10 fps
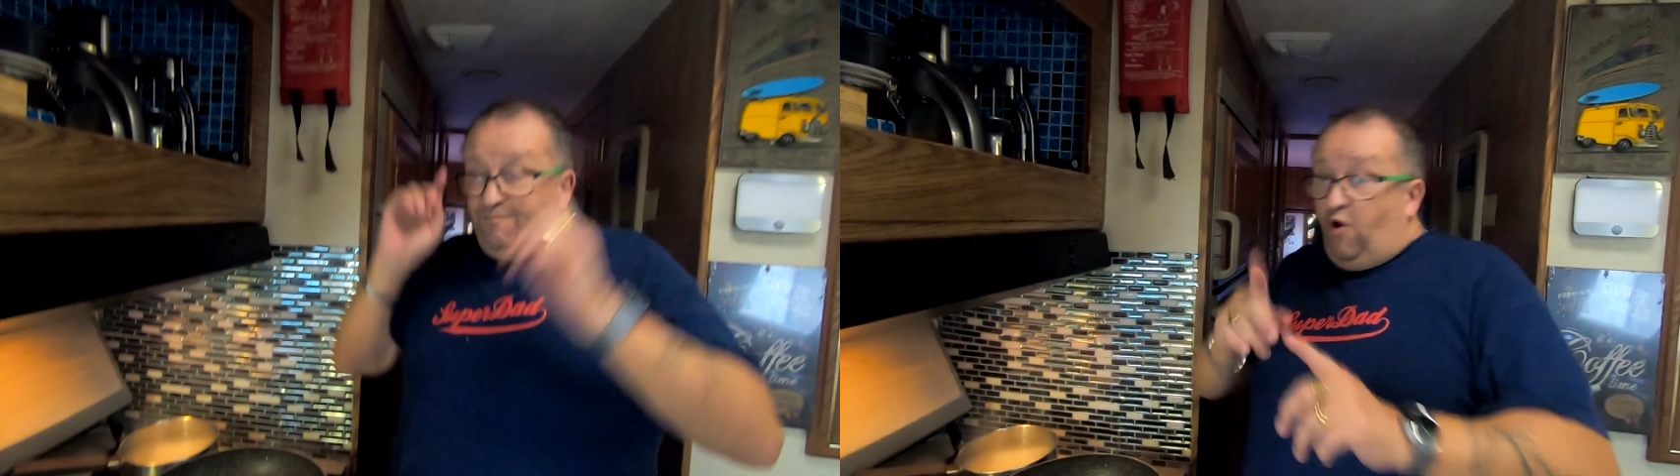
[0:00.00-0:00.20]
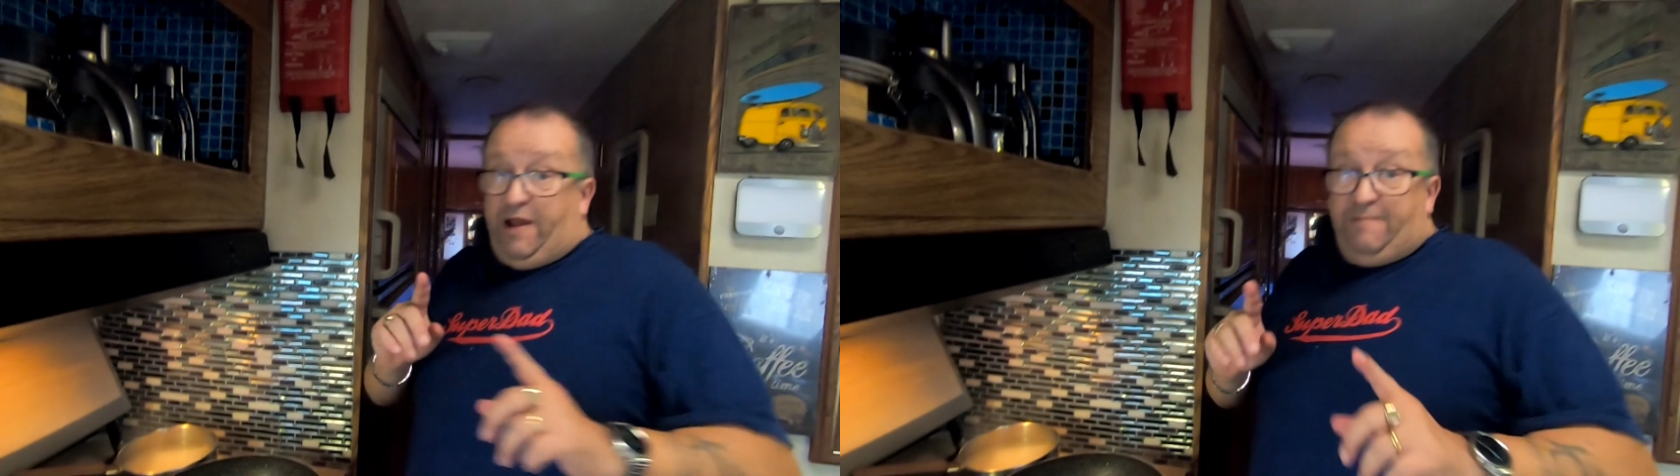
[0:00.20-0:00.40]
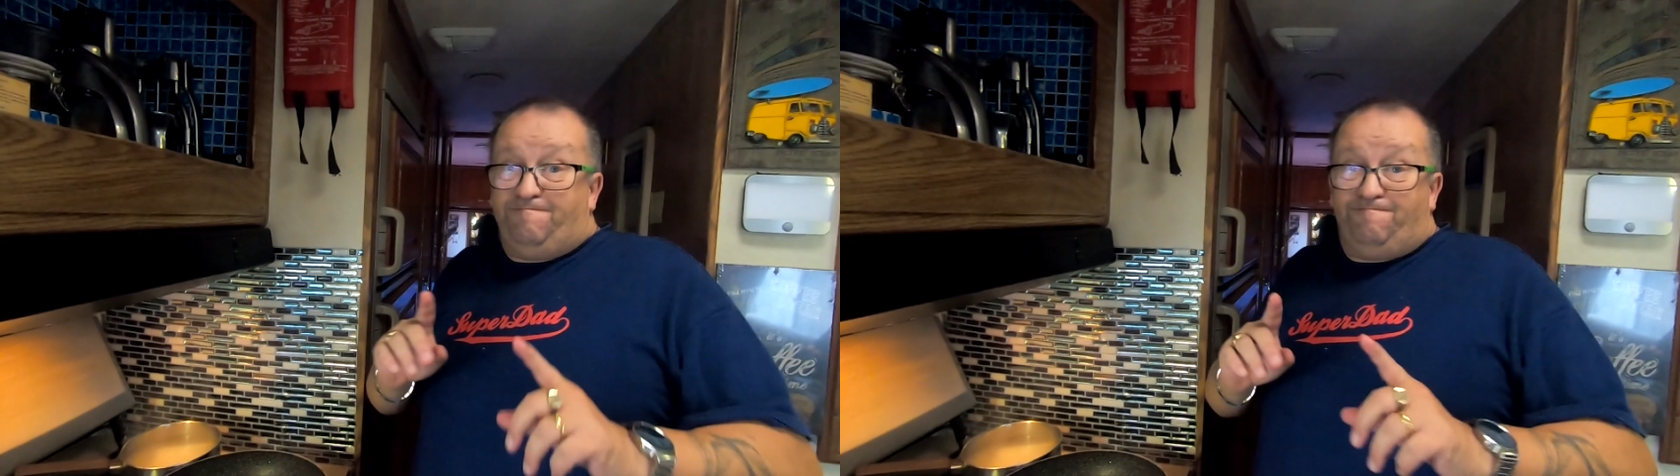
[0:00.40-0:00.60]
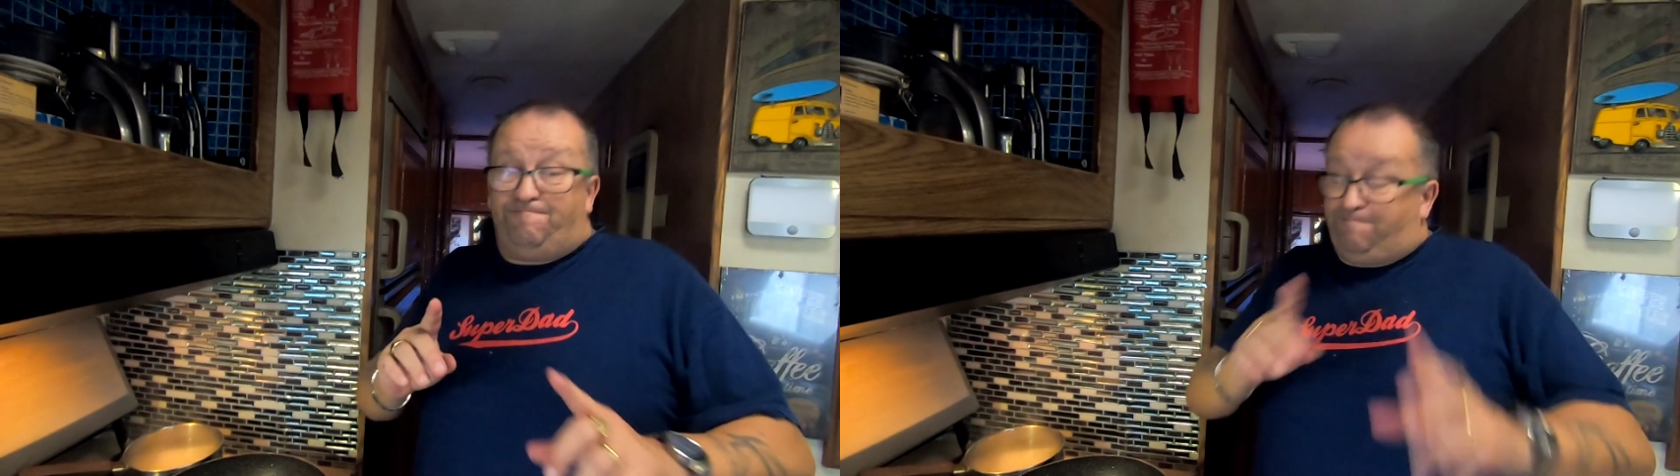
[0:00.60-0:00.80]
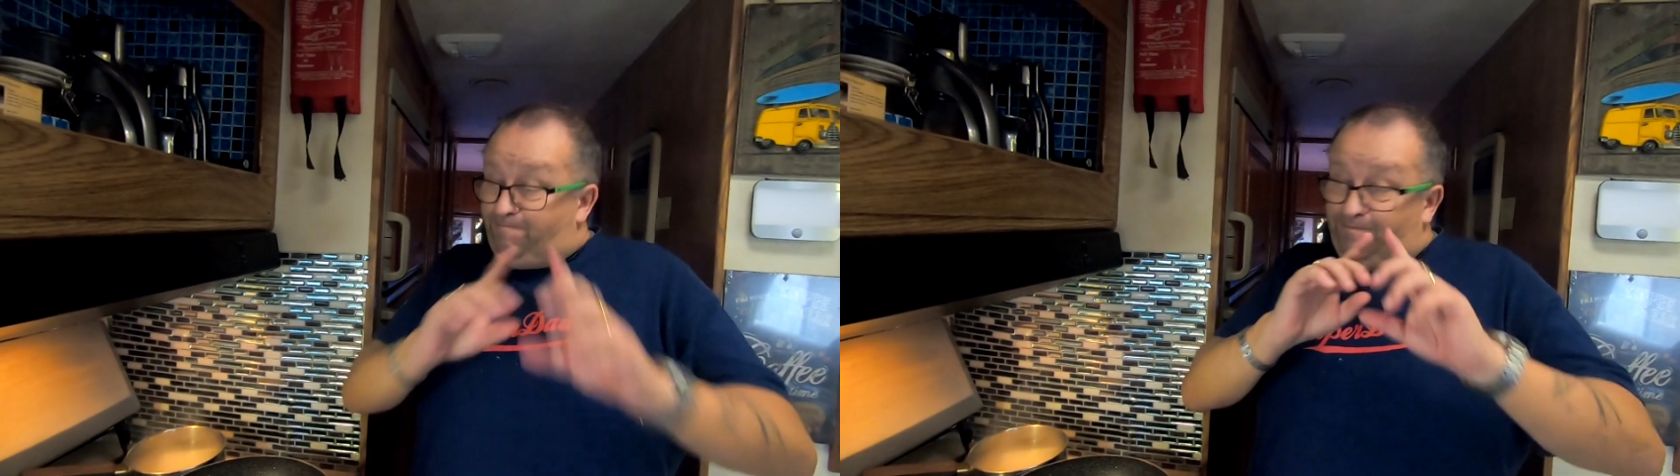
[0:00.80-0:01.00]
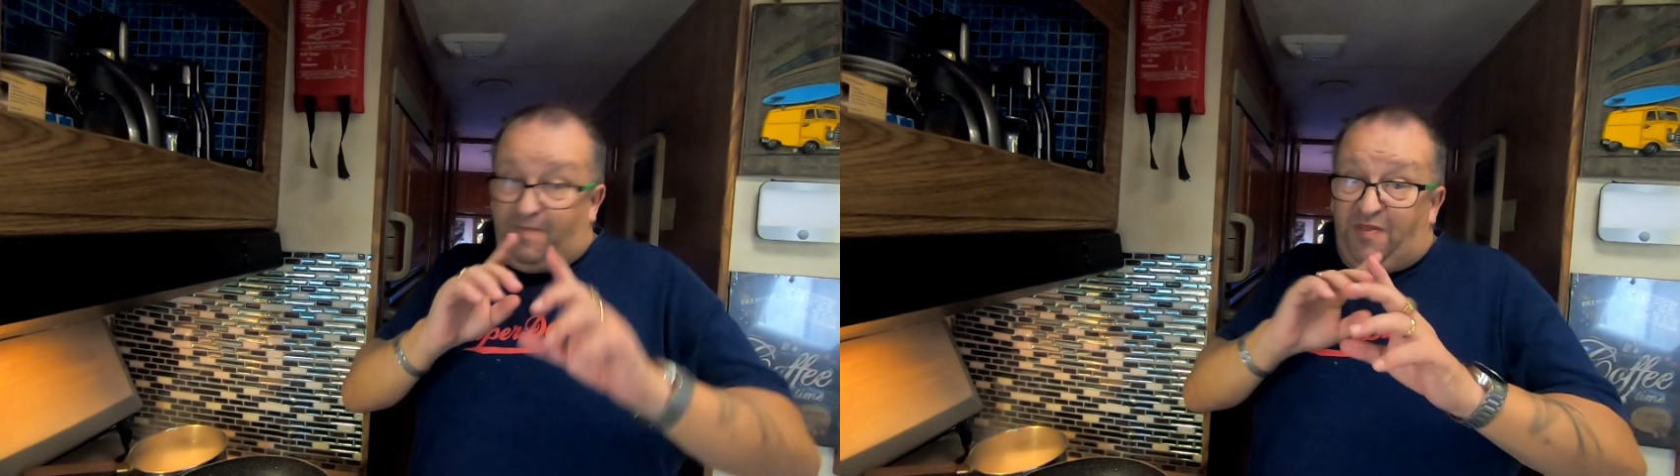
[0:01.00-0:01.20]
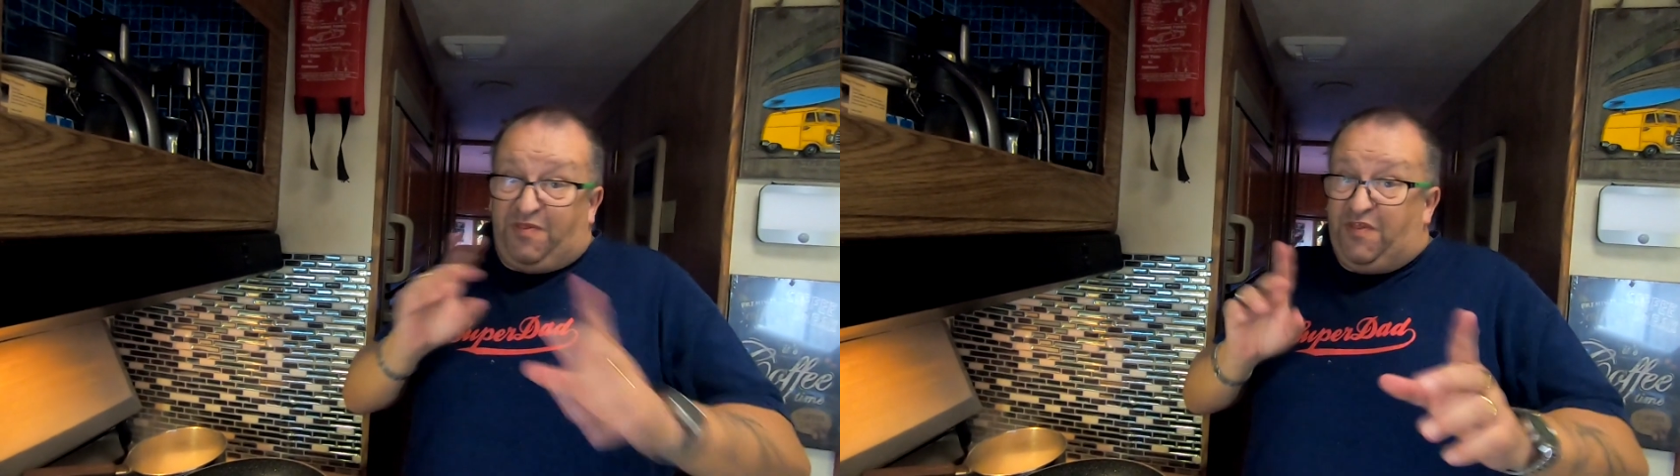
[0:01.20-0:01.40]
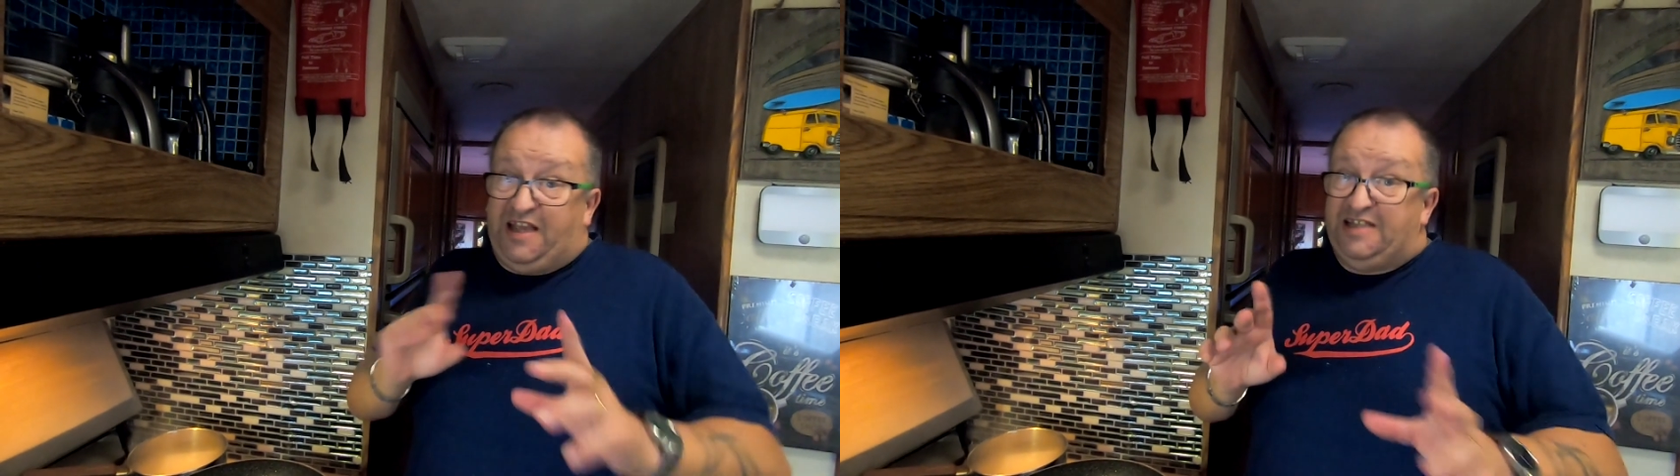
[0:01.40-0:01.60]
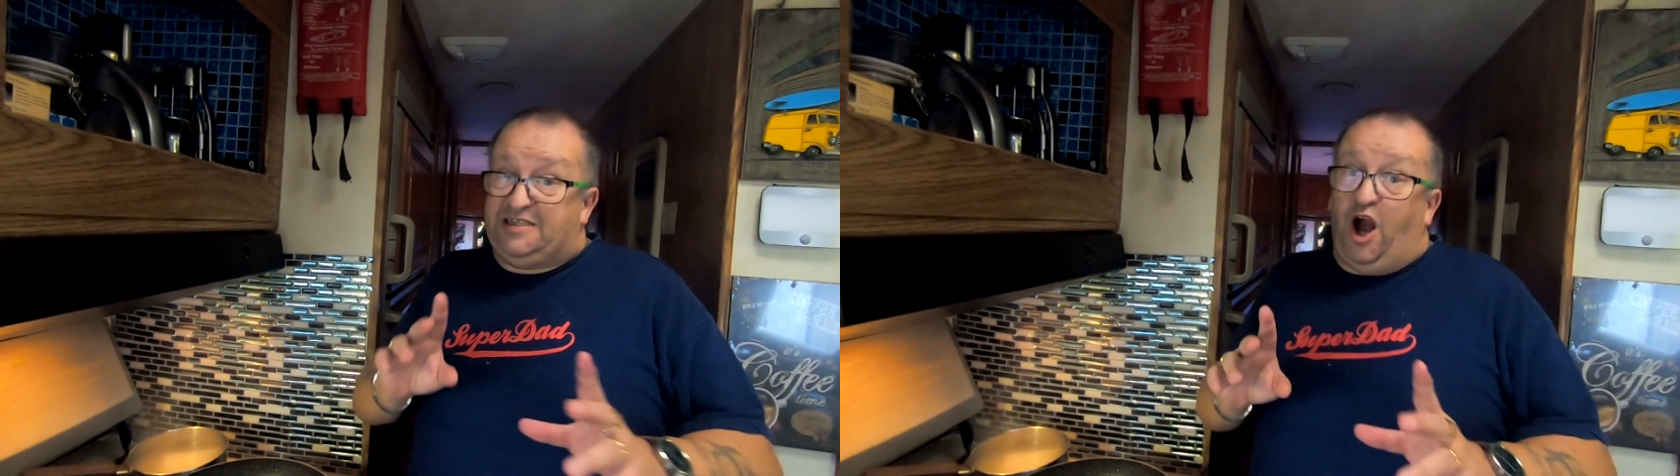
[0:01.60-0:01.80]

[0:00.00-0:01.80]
Right. Things